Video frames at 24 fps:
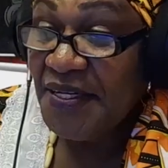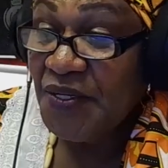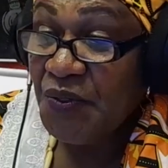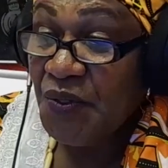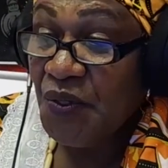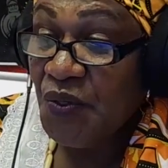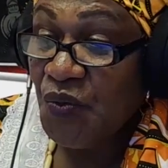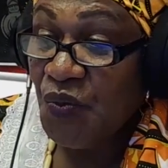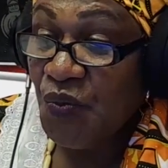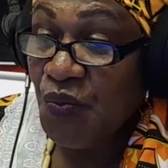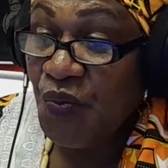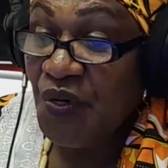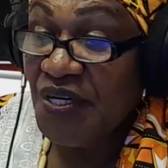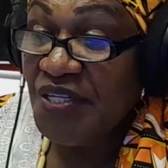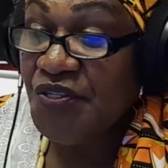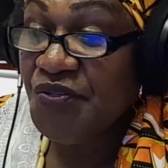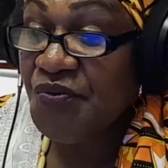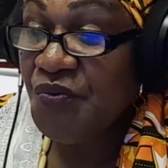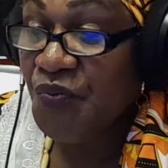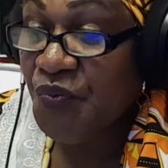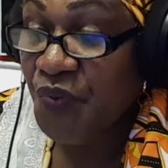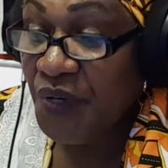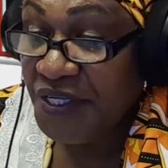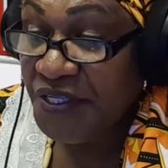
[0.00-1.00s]
Now,
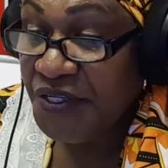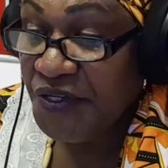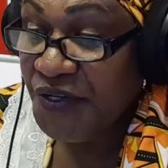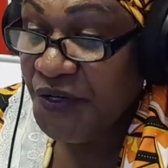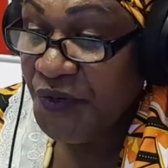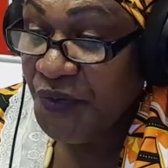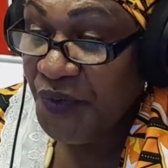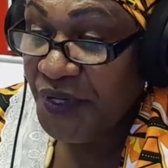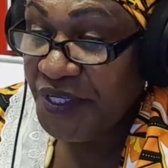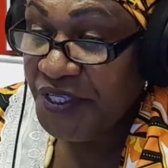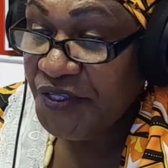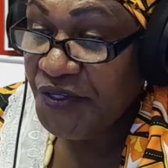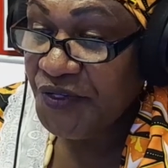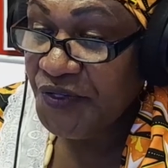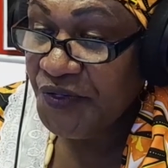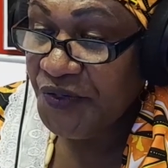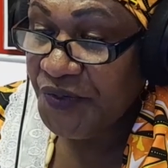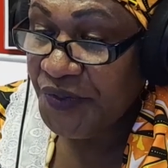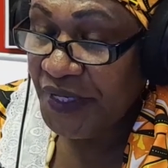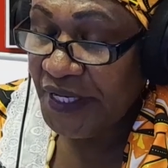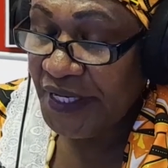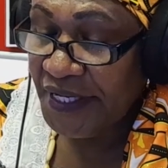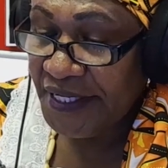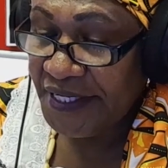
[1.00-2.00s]
what do you
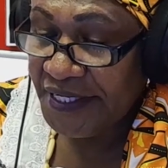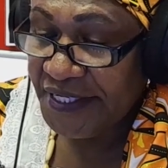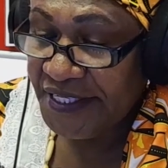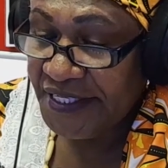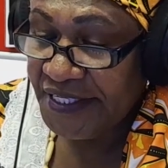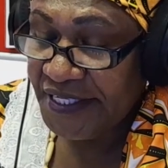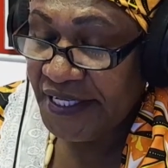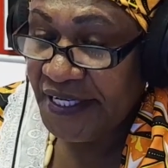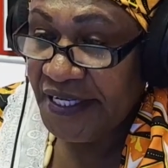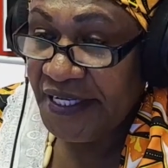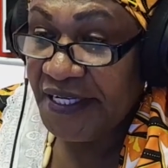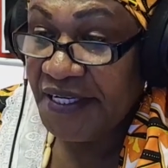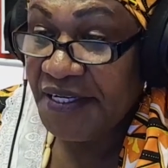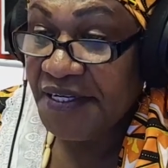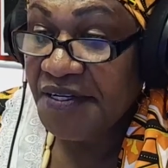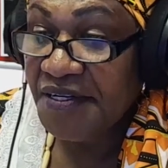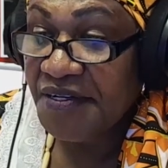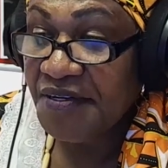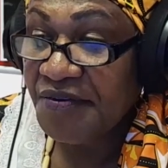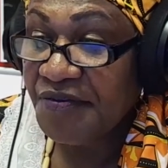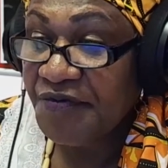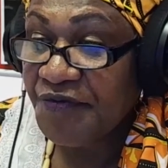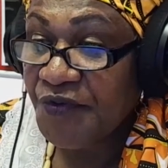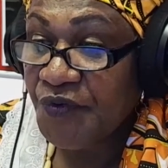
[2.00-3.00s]
want to
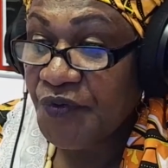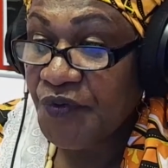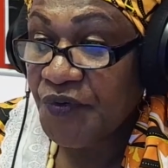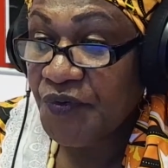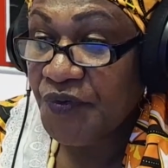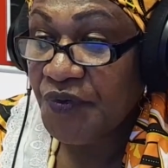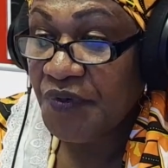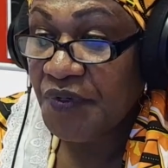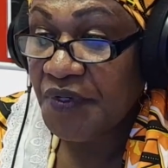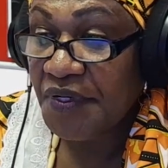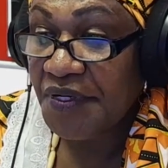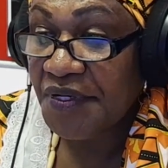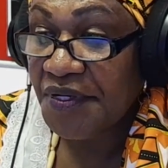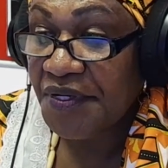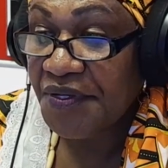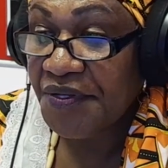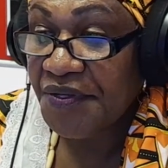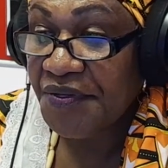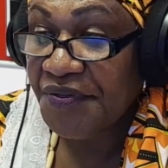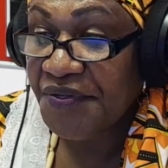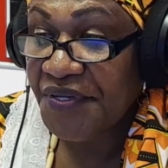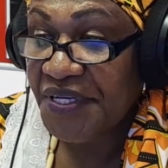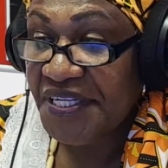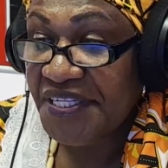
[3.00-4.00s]
see
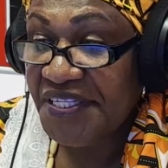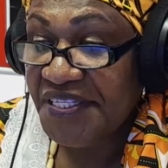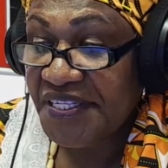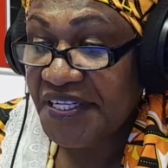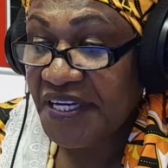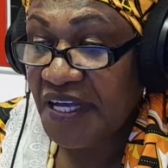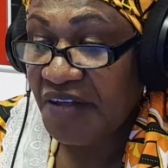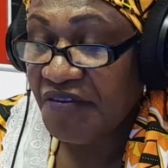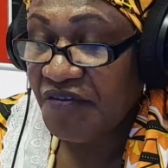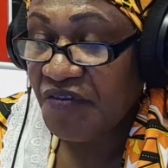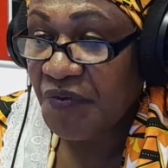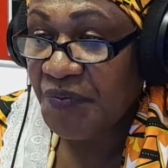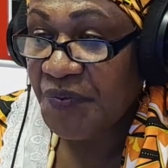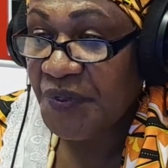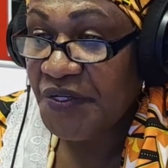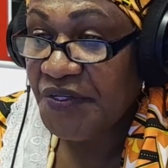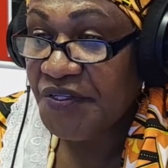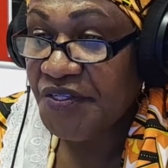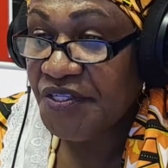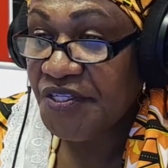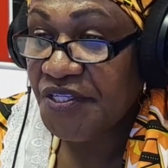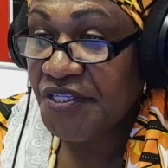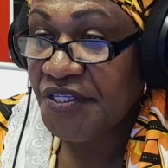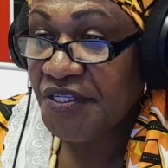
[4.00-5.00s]
for this
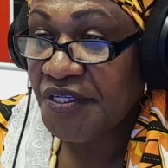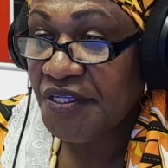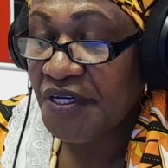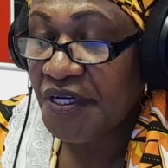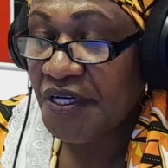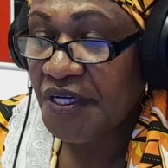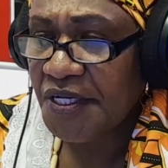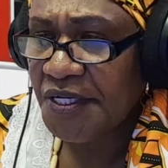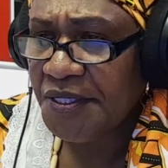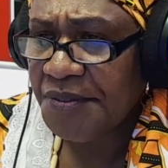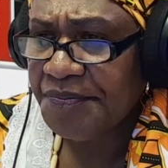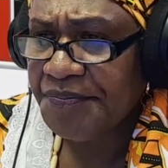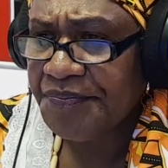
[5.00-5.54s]
government